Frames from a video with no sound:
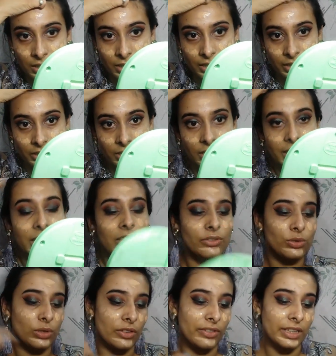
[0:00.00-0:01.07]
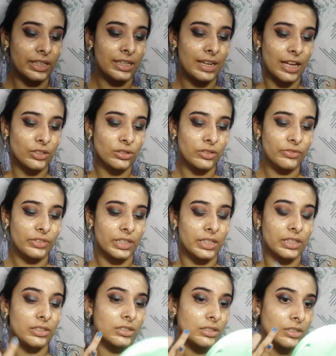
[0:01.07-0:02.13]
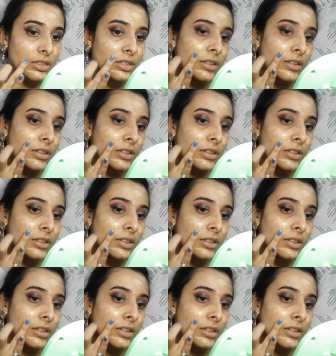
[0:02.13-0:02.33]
It really gives you a very natural finish